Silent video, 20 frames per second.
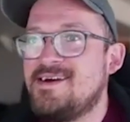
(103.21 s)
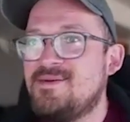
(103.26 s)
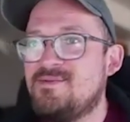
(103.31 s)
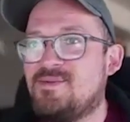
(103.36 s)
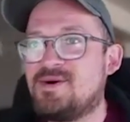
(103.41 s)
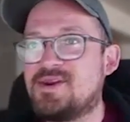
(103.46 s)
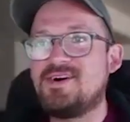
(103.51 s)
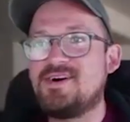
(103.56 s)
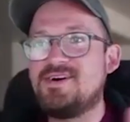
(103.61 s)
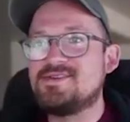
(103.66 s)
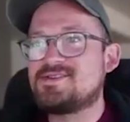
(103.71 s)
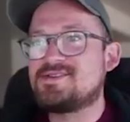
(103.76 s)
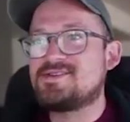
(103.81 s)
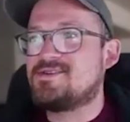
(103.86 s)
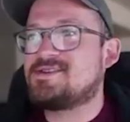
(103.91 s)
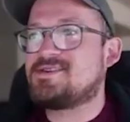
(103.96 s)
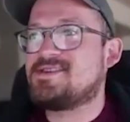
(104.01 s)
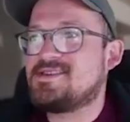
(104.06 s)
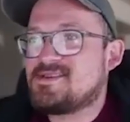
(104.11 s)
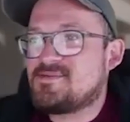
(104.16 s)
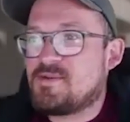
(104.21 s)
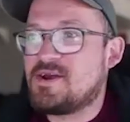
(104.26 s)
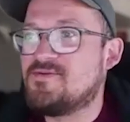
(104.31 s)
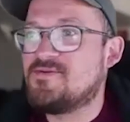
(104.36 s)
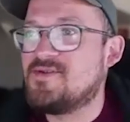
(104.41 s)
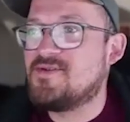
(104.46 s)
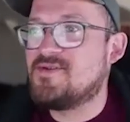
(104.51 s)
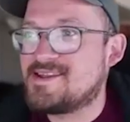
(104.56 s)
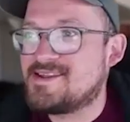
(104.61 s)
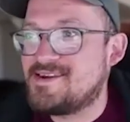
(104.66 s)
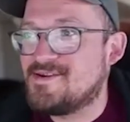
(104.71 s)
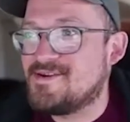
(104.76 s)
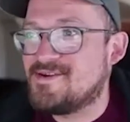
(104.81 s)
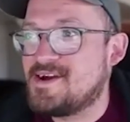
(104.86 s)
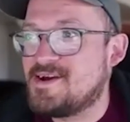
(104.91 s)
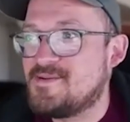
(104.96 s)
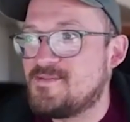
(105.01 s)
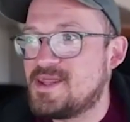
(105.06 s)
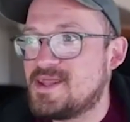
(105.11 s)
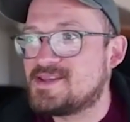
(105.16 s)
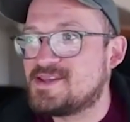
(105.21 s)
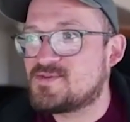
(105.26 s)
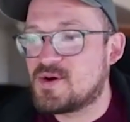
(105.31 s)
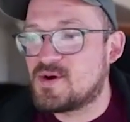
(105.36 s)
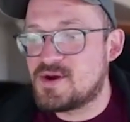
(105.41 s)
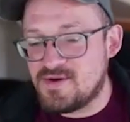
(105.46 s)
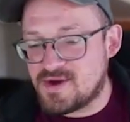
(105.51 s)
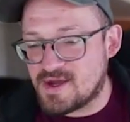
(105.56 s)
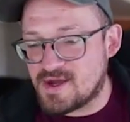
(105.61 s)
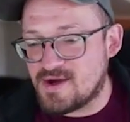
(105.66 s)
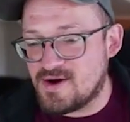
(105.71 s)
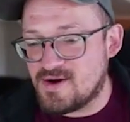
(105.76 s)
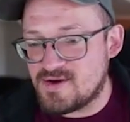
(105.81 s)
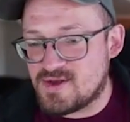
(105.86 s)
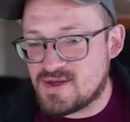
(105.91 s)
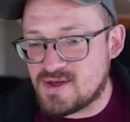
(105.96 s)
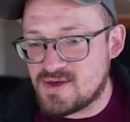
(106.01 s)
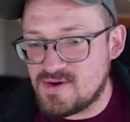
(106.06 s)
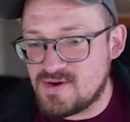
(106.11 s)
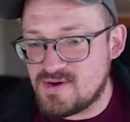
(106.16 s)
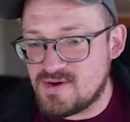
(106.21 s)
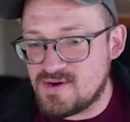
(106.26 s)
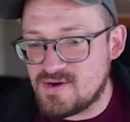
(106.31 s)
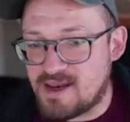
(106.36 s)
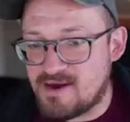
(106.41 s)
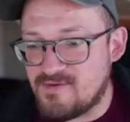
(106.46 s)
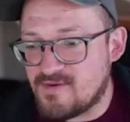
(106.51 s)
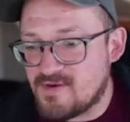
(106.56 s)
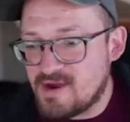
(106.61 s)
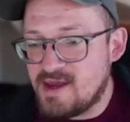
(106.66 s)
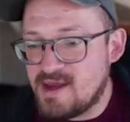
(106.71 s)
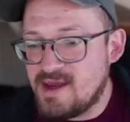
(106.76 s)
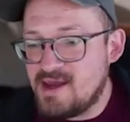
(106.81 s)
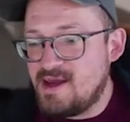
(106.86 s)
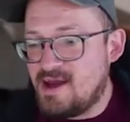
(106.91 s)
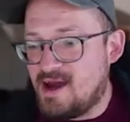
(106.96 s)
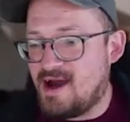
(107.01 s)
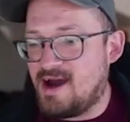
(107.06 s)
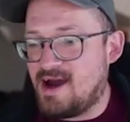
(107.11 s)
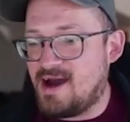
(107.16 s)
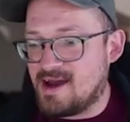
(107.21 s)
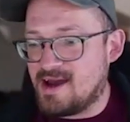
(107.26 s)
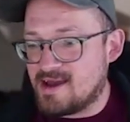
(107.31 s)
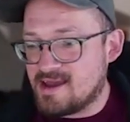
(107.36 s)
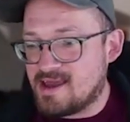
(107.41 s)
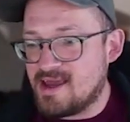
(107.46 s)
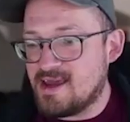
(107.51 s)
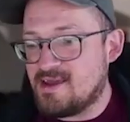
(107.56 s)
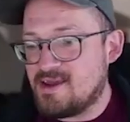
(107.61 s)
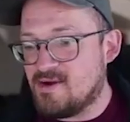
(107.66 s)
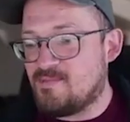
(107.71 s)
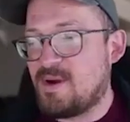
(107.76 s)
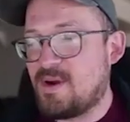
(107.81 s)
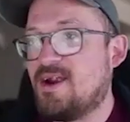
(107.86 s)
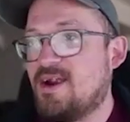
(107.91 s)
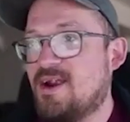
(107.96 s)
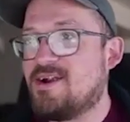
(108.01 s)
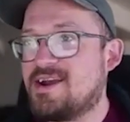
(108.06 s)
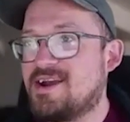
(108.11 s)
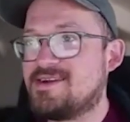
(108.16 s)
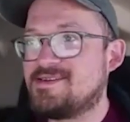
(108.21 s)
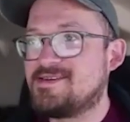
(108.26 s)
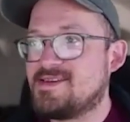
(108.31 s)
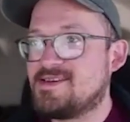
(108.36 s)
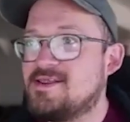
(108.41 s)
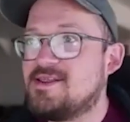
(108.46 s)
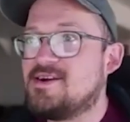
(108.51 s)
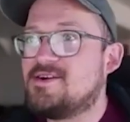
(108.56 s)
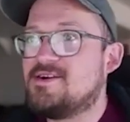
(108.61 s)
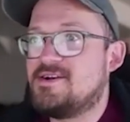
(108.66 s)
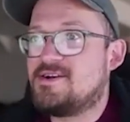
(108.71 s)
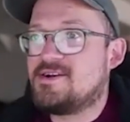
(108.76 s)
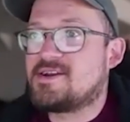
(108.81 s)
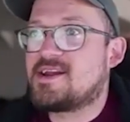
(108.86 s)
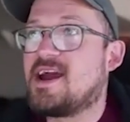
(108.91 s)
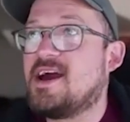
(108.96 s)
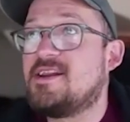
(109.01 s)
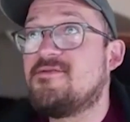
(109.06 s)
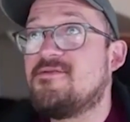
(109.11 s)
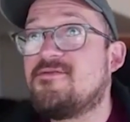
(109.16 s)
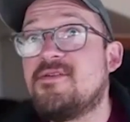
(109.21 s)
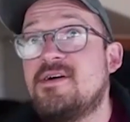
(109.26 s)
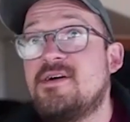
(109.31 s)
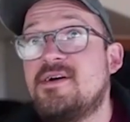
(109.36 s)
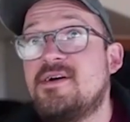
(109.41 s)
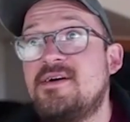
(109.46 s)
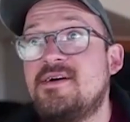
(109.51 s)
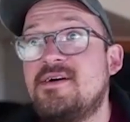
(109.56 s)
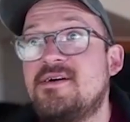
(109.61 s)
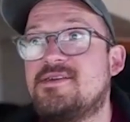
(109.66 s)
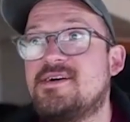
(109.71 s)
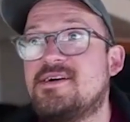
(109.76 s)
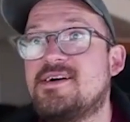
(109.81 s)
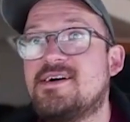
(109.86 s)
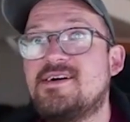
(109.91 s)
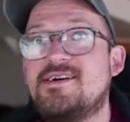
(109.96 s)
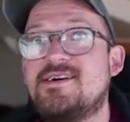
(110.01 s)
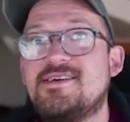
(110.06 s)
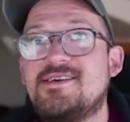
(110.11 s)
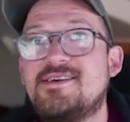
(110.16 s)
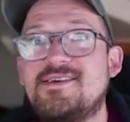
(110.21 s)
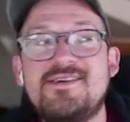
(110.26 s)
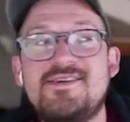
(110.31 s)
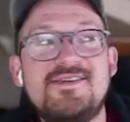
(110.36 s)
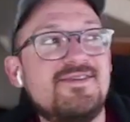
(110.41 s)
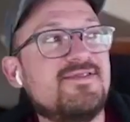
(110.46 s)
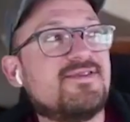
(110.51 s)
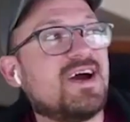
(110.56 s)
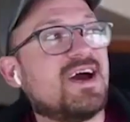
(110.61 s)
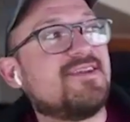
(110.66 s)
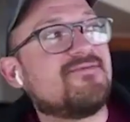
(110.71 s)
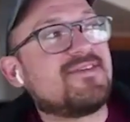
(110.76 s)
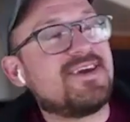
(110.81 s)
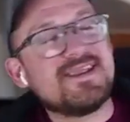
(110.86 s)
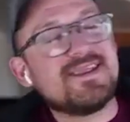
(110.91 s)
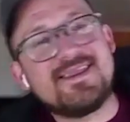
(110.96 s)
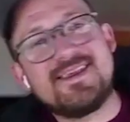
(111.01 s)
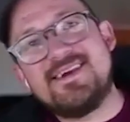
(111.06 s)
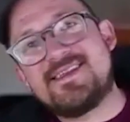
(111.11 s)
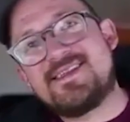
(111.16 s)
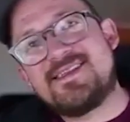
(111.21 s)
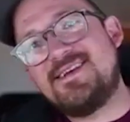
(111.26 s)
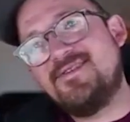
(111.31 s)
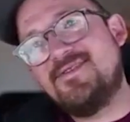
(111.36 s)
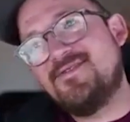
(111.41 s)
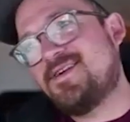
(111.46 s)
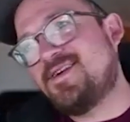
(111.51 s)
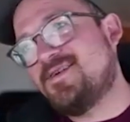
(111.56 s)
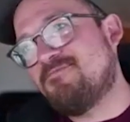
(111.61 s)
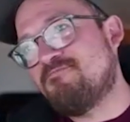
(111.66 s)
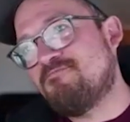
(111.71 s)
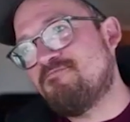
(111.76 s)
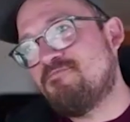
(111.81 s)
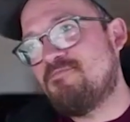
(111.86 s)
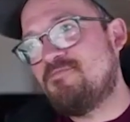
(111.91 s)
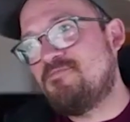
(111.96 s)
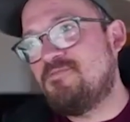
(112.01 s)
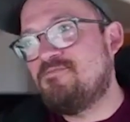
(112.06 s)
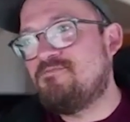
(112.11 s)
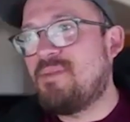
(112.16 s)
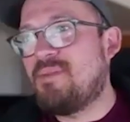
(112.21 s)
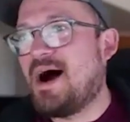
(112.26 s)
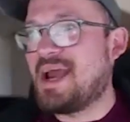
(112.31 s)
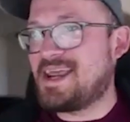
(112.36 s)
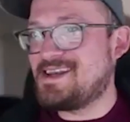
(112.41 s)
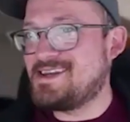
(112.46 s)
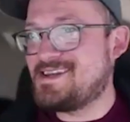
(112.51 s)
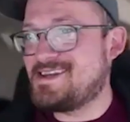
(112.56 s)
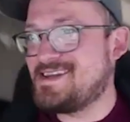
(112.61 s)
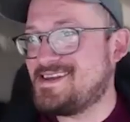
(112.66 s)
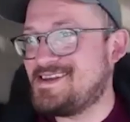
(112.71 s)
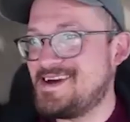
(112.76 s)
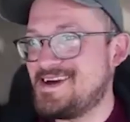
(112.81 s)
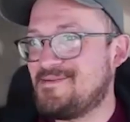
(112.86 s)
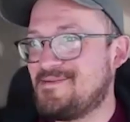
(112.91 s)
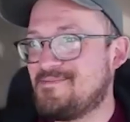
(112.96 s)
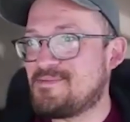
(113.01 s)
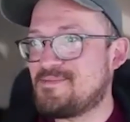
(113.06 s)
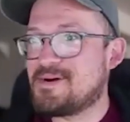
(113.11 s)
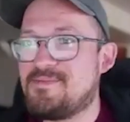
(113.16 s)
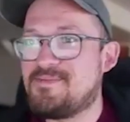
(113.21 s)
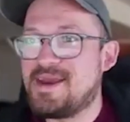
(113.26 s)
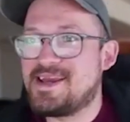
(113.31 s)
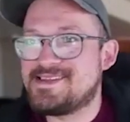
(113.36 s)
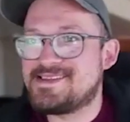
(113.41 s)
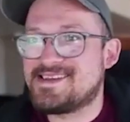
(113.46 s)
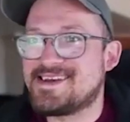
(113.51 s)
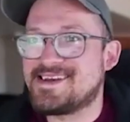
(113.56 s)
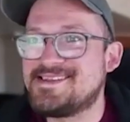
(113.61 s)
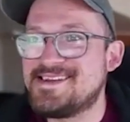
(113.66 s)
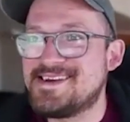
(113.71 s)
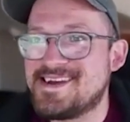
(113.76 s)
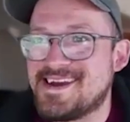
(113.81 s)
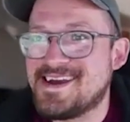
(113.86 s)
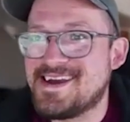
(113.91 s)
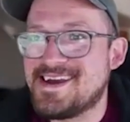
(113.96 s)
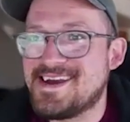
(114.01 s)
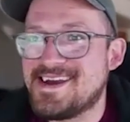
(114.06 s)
But it all starts at Speedrun Ethereum. And that's where you can go to kind of uh, get your bearings and learn kind of the, you kind of get the Ethereum mind dump basically.